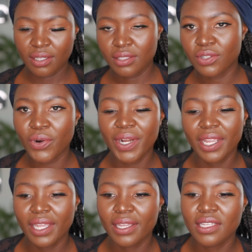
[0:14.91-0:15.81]

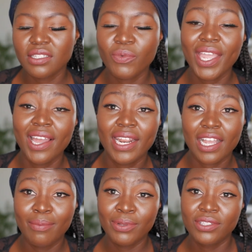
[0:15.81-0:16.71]
story, is we had a
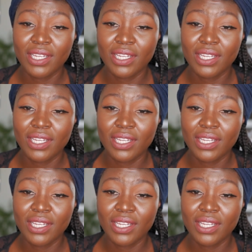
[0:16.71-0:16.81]
couple's